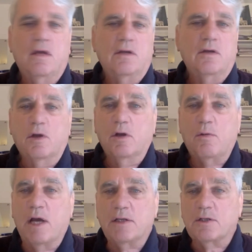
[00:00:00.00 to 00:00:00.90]
You can
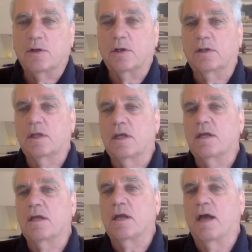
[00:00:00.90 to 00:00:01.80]
always look at
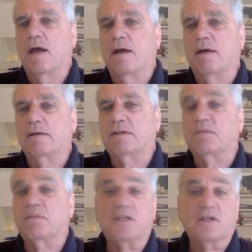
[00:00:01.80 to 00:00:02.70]
the
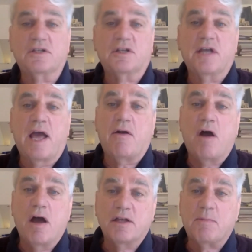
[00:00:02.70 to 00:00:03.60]
submissions that
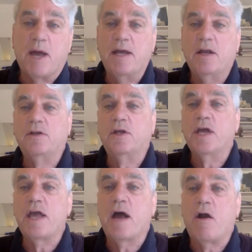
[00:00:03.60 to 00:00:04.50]
ERI has made on the
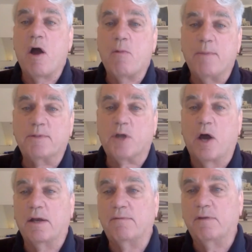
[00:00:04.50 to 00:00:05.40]
ERI
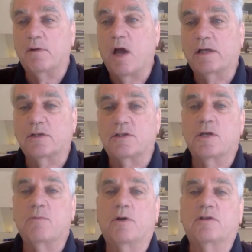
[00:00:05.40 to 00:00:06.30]
website if you'd like to
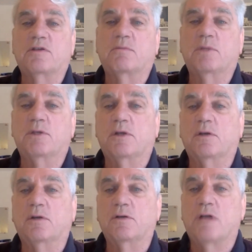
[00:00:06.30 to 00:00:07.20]
see what a
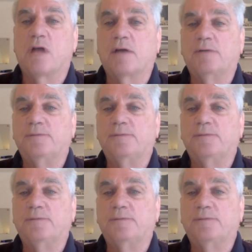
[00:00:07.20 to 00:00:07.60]
submission looks like.